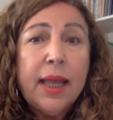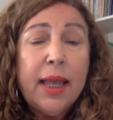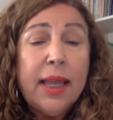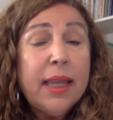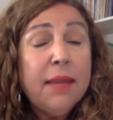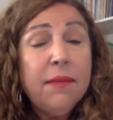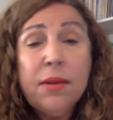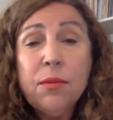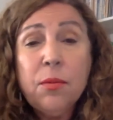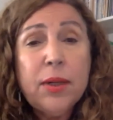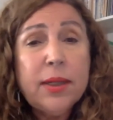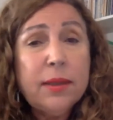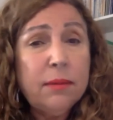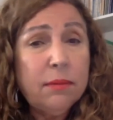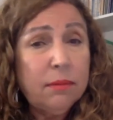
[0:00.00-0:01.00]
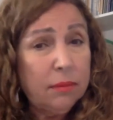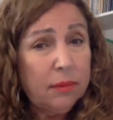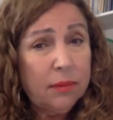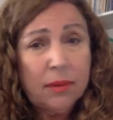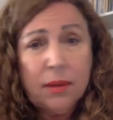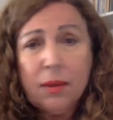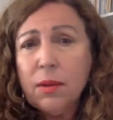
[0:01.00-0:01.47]
Even
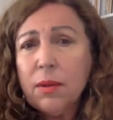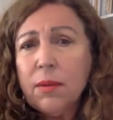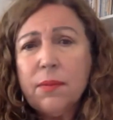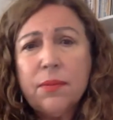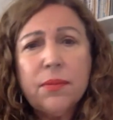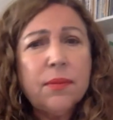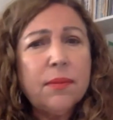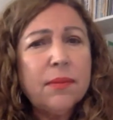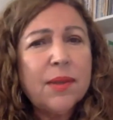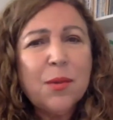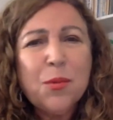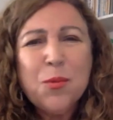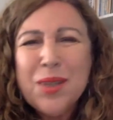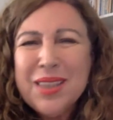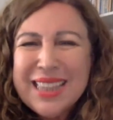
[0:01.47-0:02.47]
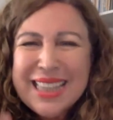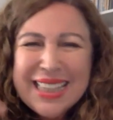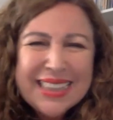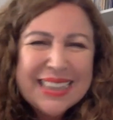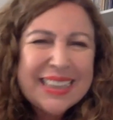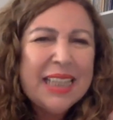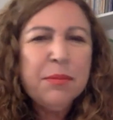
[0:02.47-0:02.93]
when things
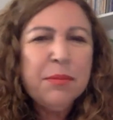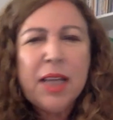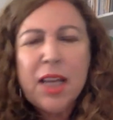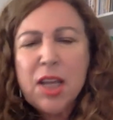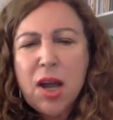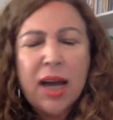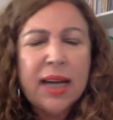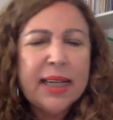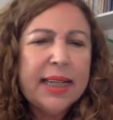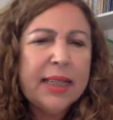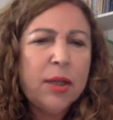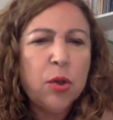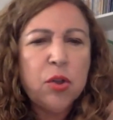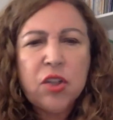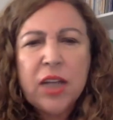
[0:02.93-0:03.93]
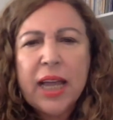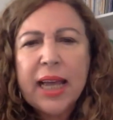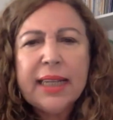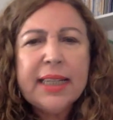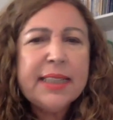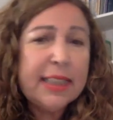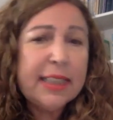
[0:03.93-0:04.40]
seem chaotic or
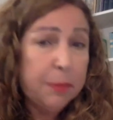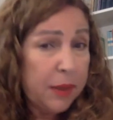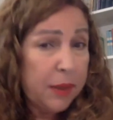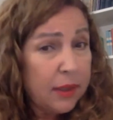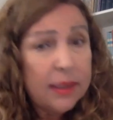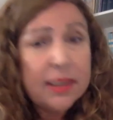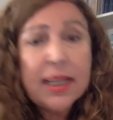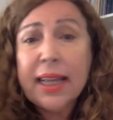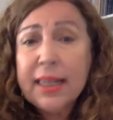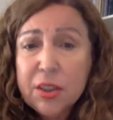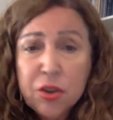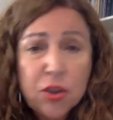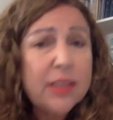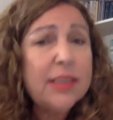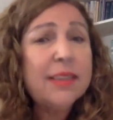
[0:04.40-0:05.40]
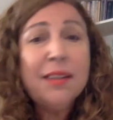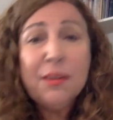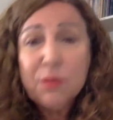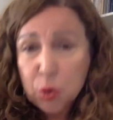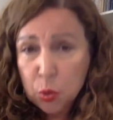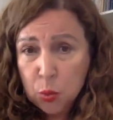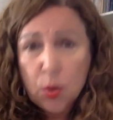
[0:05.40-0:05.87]
challenges, because challenges
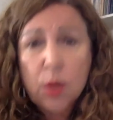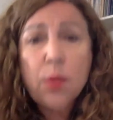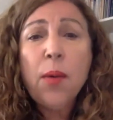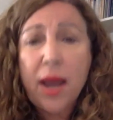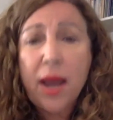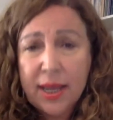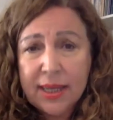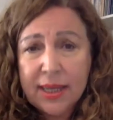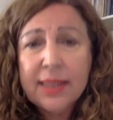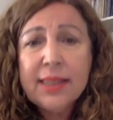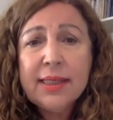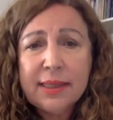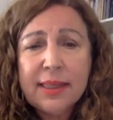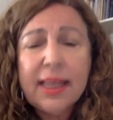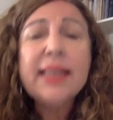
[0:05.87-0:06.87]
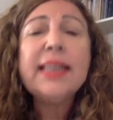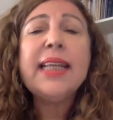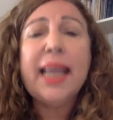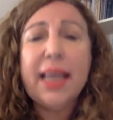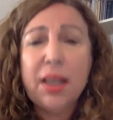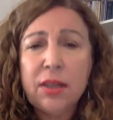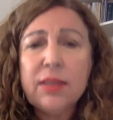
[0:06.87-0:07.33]
do arise and
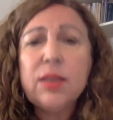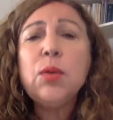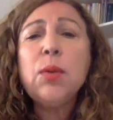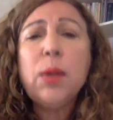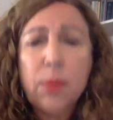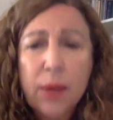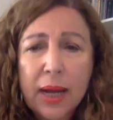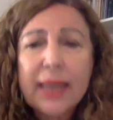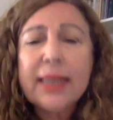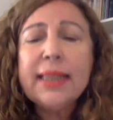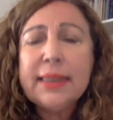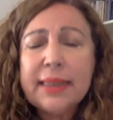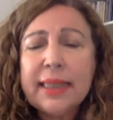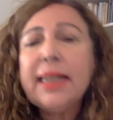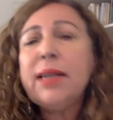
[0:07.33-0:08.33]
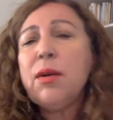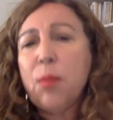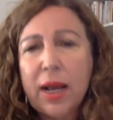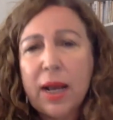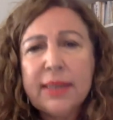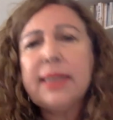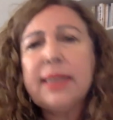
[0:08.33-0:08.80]
chaos do arise, and it
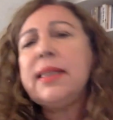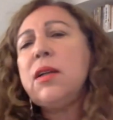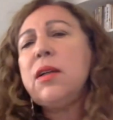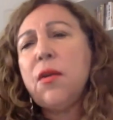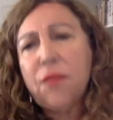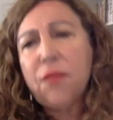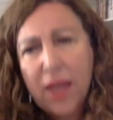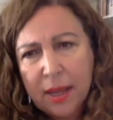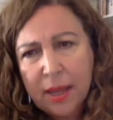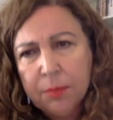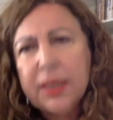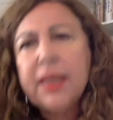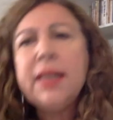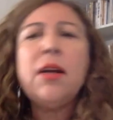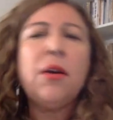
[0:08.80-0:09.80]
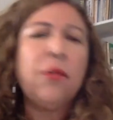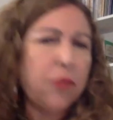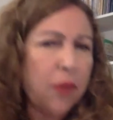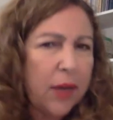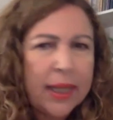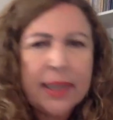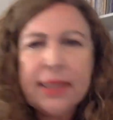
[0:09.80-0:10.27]
arises in our family and our
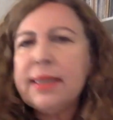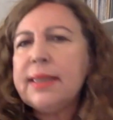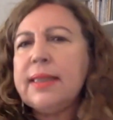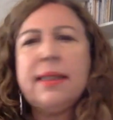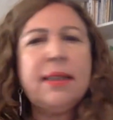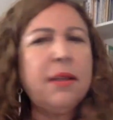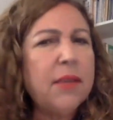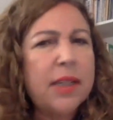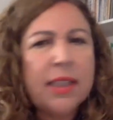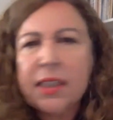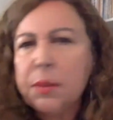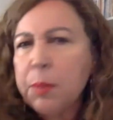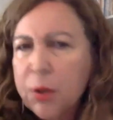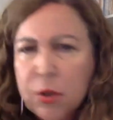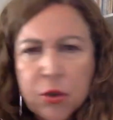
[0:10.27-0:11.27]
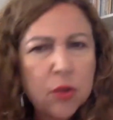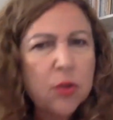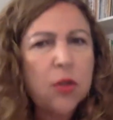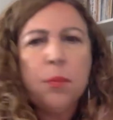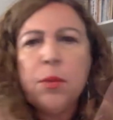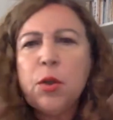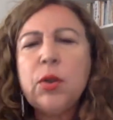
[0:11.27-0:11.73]
friends and even in spiritual
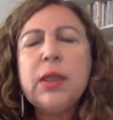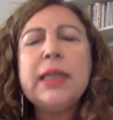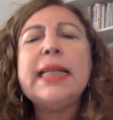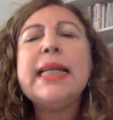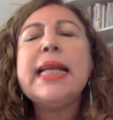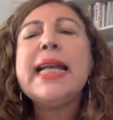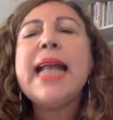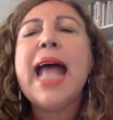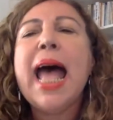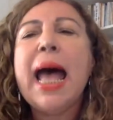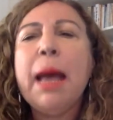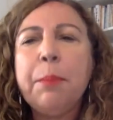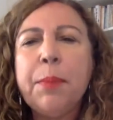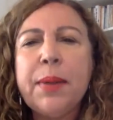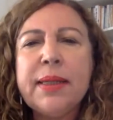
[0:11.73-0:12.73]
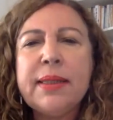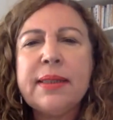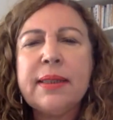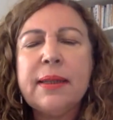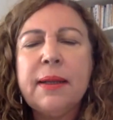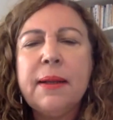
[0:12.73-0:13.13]
community, it happens.